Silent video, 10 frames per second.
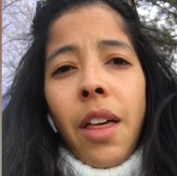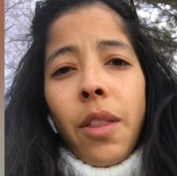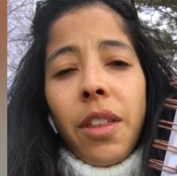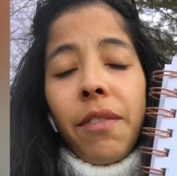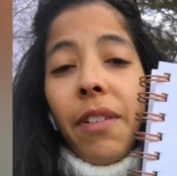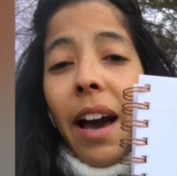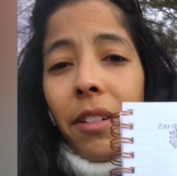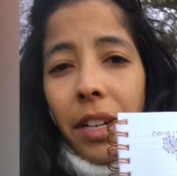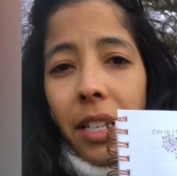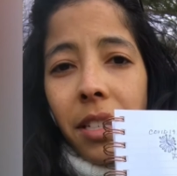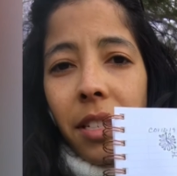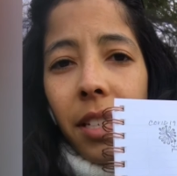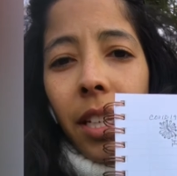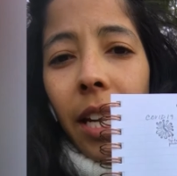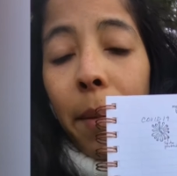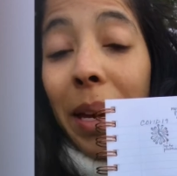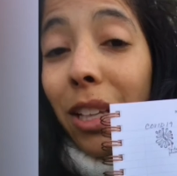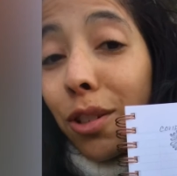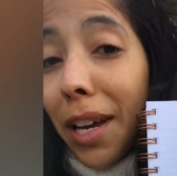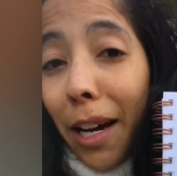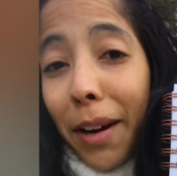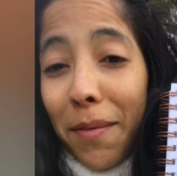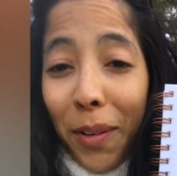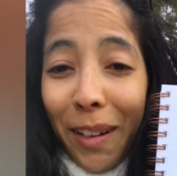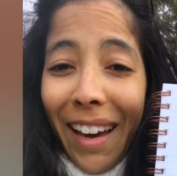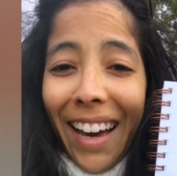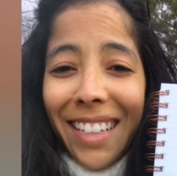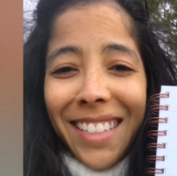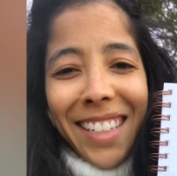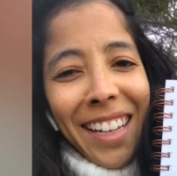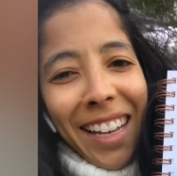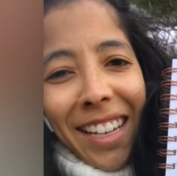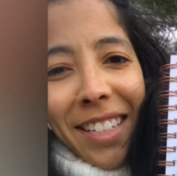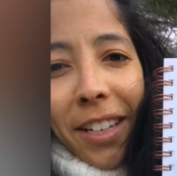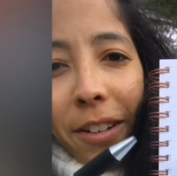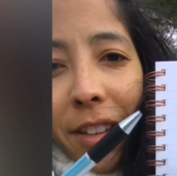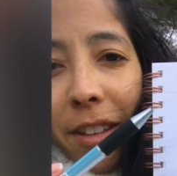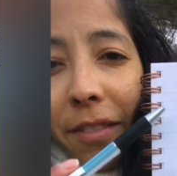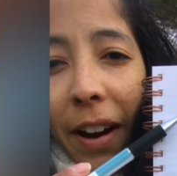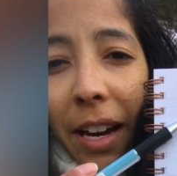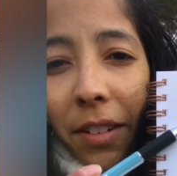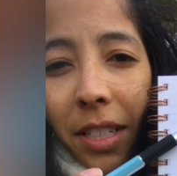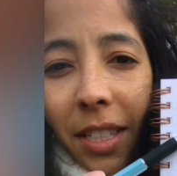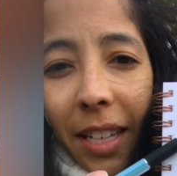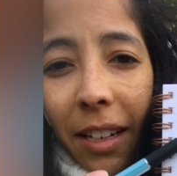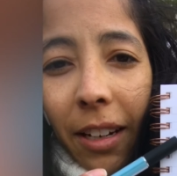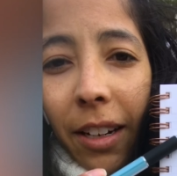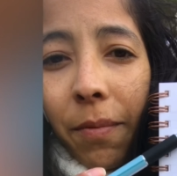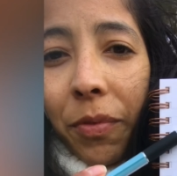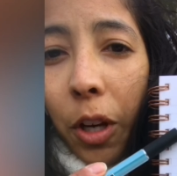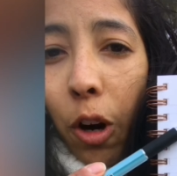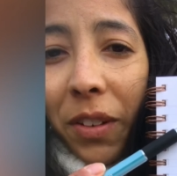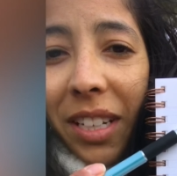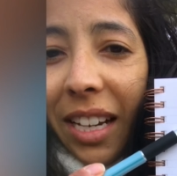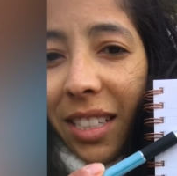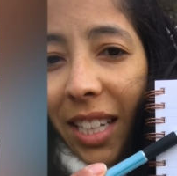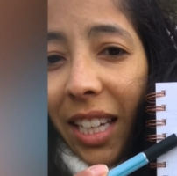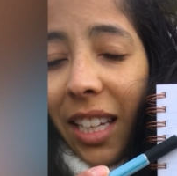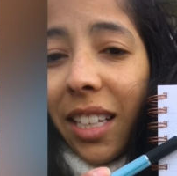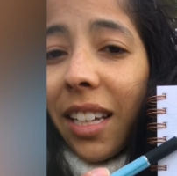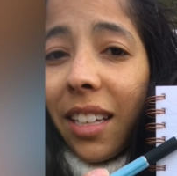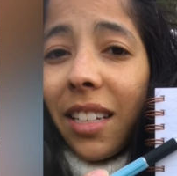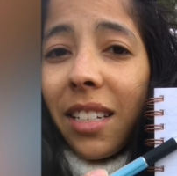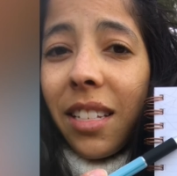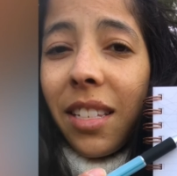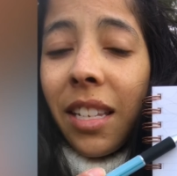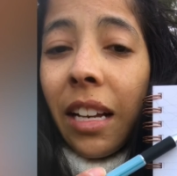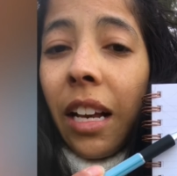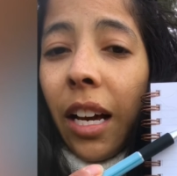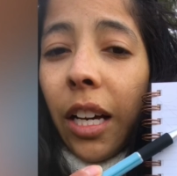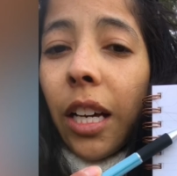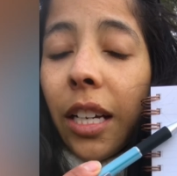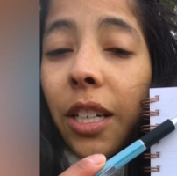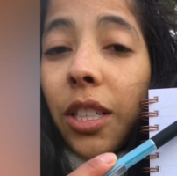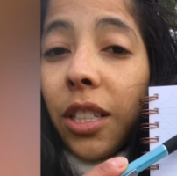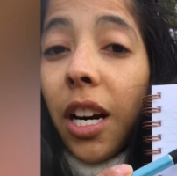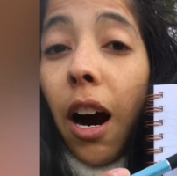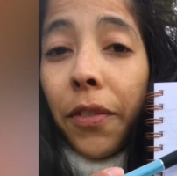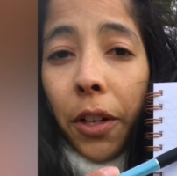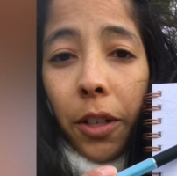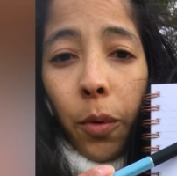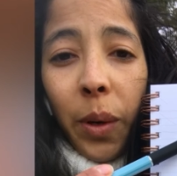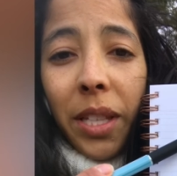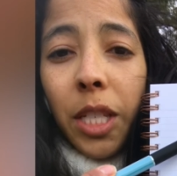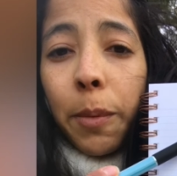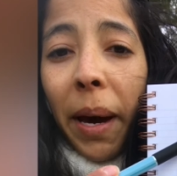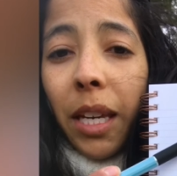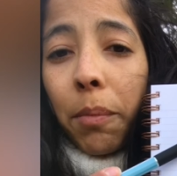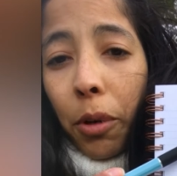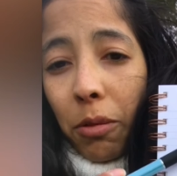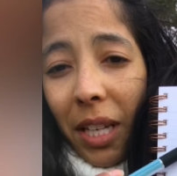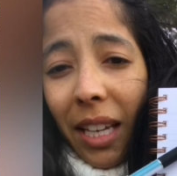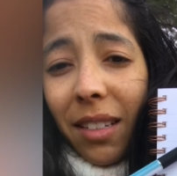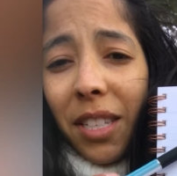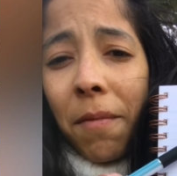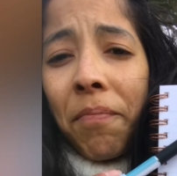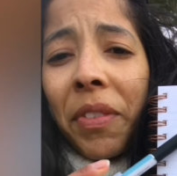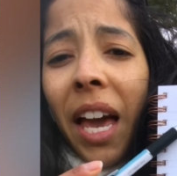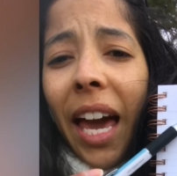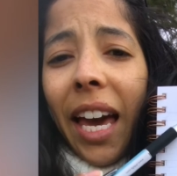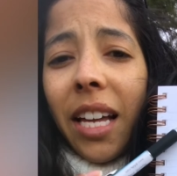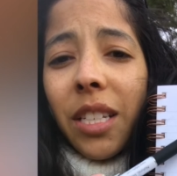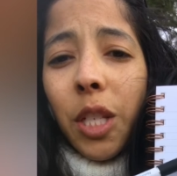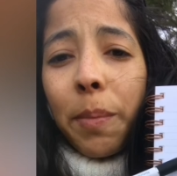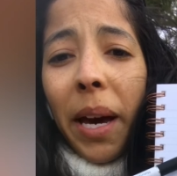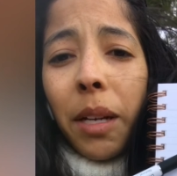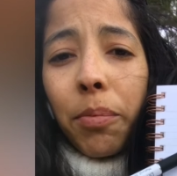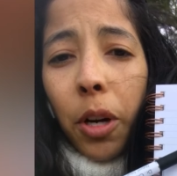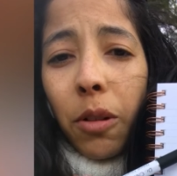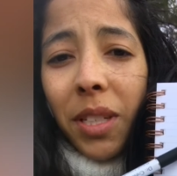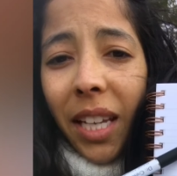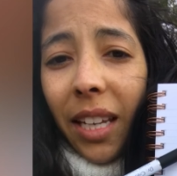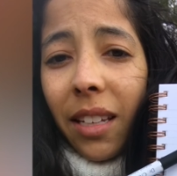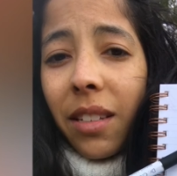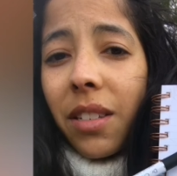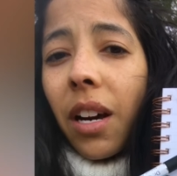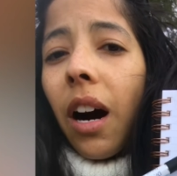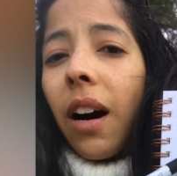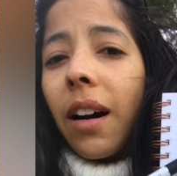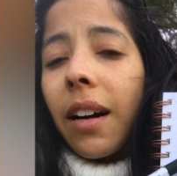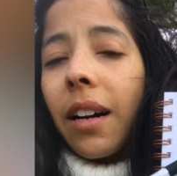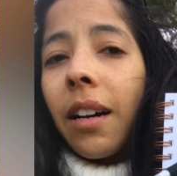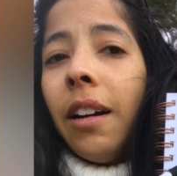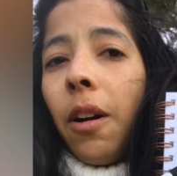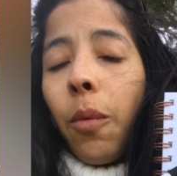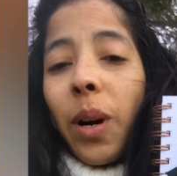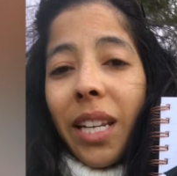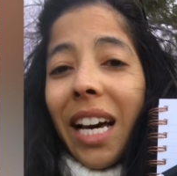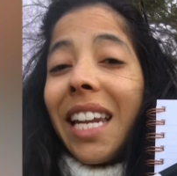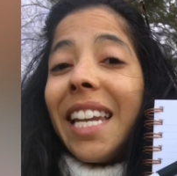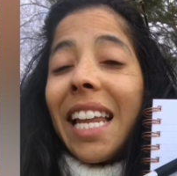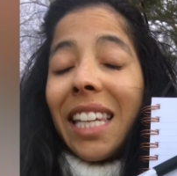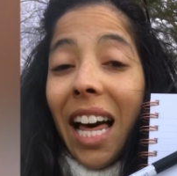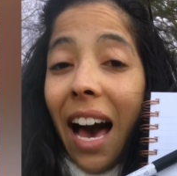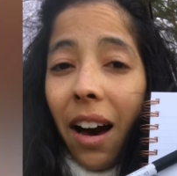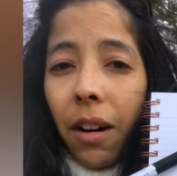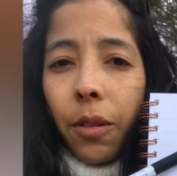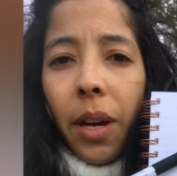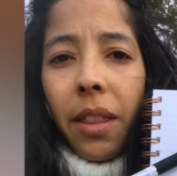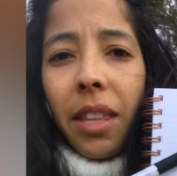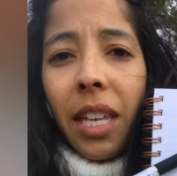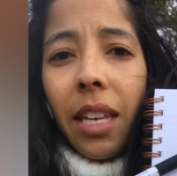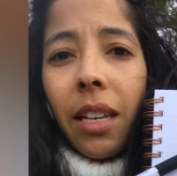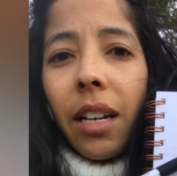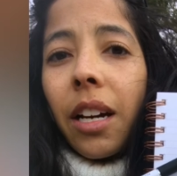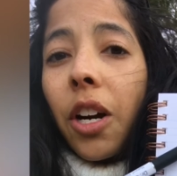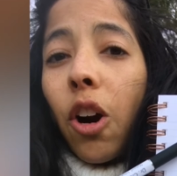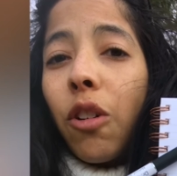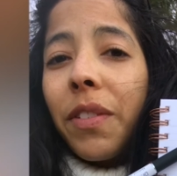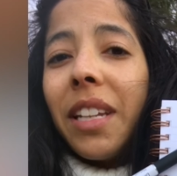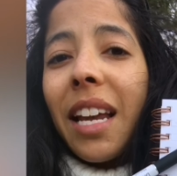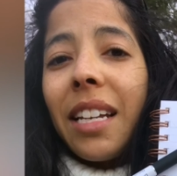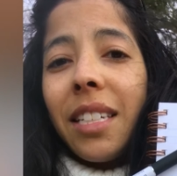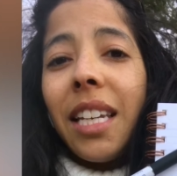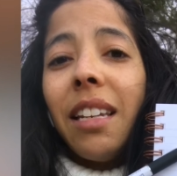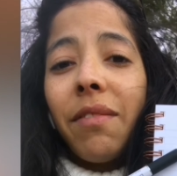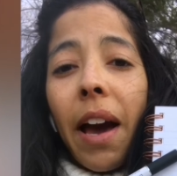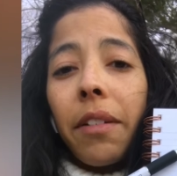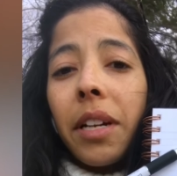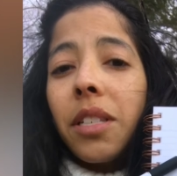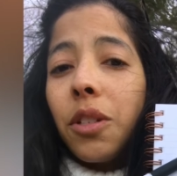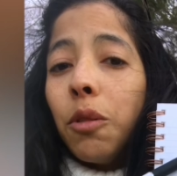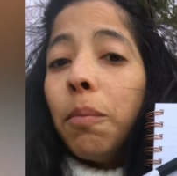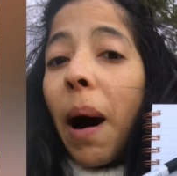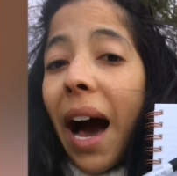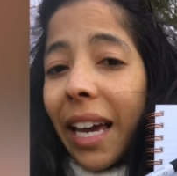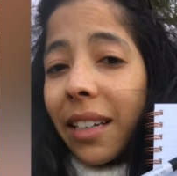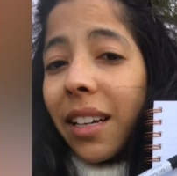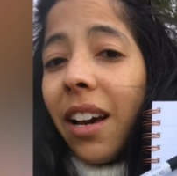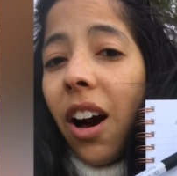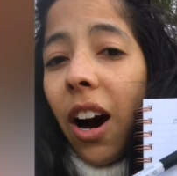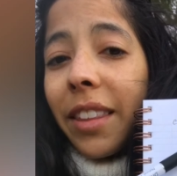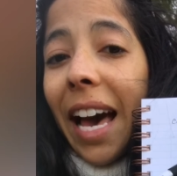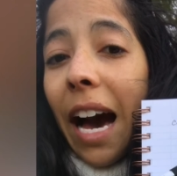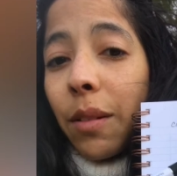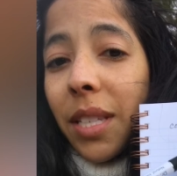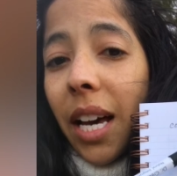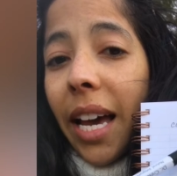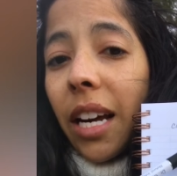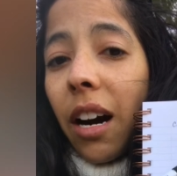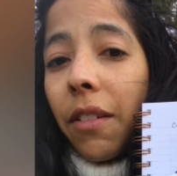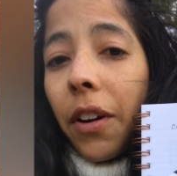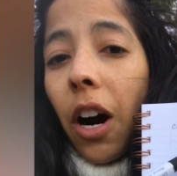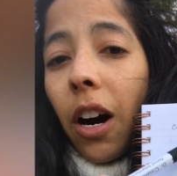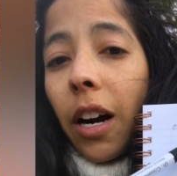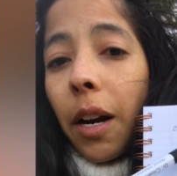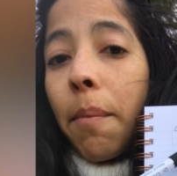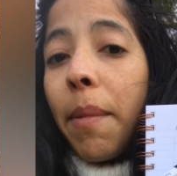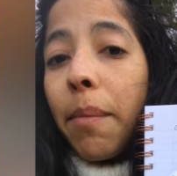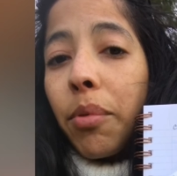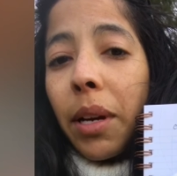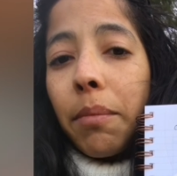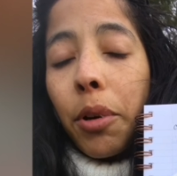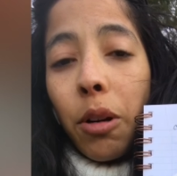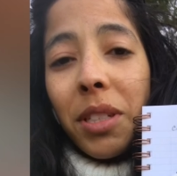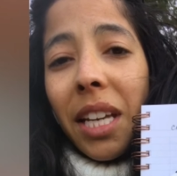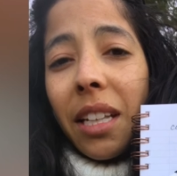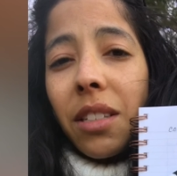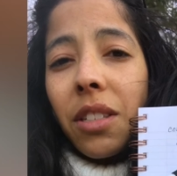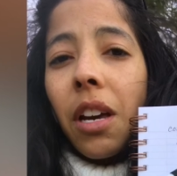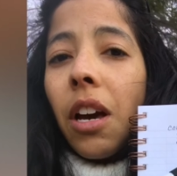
the virus, and I made a little diagram for you guys. So the virus here, COVID-19, is covered with spike proteins. And spike proteins are what allow the COVID-19 virus to bind on the outside of our membrane proteins,